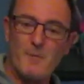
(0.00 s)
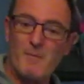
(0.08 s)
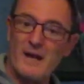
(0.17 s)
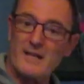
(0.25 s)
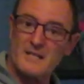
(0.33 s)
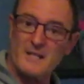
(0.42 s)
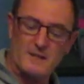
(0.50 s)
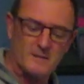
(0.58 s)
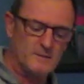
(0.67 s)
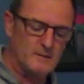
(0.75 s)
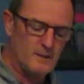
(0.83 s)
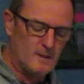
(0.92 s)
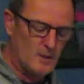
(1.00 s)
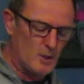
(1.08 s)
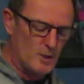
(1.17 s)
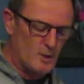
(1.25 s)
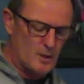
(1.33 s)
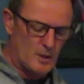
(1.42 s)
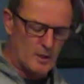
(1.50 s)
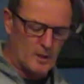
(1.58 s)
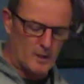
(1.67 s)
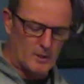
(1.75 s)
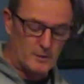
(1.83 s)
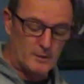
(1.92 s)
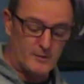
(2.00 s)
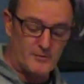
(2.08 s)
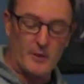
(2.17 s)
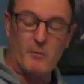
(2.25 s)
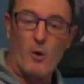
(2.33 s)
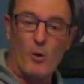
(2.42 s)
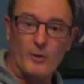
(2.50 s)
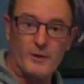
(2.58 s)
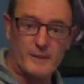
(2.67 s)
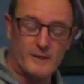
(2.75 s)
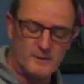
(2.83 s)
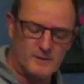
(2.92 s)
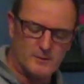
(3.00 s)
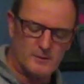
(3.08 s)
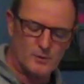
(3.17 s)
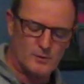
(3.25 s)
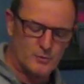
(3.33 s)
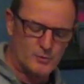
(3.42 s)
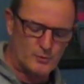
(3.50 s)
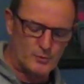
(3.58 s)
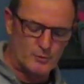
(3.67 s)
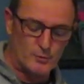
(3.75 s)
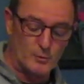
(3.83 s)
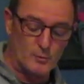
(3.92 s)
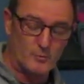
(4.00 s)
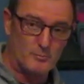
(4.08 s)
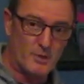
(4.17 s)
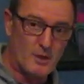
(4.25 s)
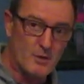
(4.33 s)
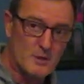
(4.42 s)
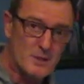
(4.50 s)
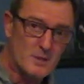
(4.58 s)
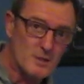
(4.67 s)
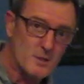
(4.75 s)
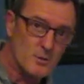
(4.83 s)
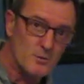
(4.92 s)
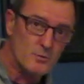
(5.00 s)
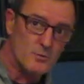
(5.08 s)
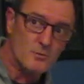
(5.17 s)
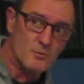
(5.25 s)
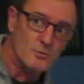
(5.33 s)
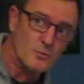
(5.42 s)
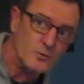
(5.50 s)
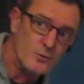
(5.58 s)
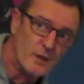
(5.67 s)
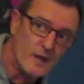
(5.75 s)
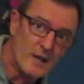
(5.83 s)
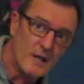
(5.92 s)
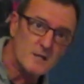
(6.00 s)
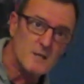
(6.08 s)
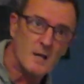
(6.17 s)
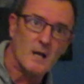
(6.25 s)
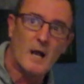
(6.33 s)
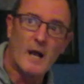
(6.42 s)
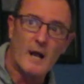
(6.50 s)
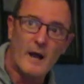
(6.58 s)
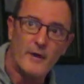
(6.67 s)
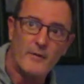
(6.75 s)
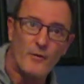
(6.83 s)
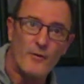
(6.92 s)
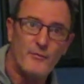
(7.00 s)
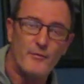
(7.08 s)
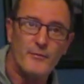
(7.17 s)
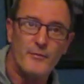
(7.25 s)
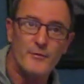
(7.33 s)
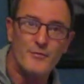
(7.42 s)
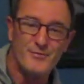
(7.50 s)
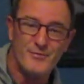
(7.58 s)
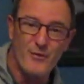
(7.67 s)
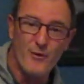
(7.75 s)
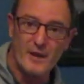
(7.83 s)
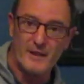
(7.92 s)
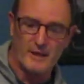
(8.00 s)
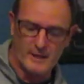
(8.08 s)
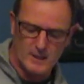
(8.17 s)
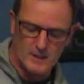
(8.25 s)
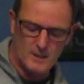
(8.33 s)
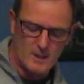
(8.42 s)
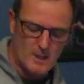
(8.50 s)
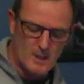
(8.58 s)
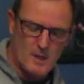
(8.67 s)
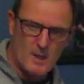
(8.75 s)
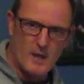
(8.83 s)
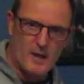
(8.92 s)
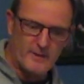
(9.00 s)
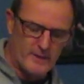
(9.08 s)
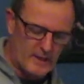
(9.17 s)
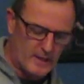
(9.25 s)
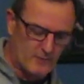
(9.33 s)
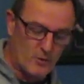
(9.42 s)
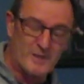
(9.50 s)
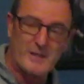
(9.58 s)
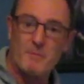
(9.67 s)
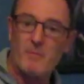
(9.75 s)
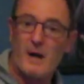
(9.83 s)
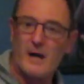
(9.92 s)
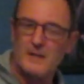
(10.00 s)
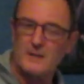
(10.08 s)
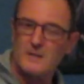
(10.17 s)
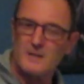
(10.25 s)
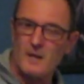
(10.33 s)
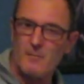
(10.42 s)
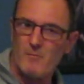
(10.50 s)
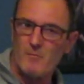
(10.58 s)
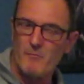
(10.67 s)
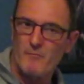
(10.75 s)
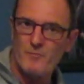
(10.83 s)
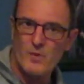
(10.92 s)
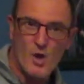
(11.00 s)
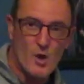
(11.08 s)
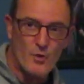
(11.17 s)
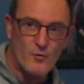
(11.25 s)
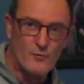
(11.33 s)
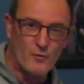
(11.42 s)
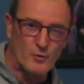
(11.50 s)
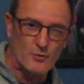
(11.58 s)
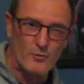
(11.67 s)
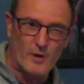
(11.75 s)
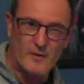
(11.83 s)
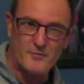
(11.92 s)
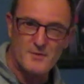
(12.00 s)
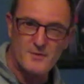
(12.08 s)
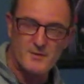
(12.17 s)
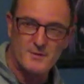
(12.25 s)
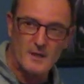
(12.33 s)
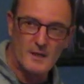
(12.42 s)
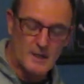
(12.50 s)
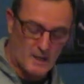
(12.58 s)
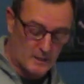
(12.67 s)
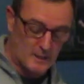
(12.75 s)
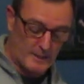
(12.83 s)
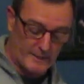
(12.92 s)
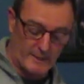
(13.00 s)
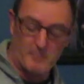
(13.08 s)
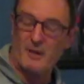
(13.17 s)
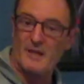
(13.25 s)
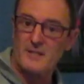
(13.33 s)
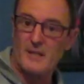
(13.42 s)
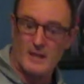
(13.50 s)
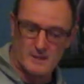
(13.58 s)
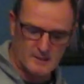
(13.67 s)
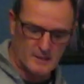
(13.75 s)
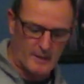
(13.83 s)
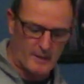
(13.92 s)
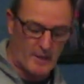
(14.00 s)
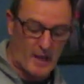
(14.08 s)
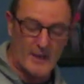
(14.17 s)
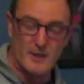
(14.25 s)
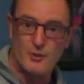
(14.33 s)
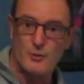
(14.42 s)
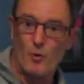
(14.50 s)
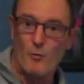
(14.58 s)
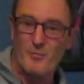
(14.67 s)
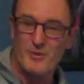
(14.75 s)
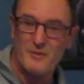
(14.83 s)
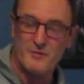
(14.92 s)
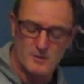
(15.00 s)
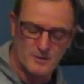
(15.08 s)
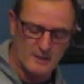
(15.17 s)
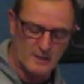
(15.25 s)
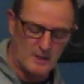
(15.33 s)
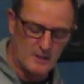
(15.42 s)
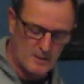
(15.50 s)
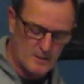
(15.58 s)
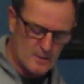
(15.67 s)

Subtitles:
magazine, the film holder, because today is a kind of foggy day, and I got in mind some photographs that in a place that I saw previously,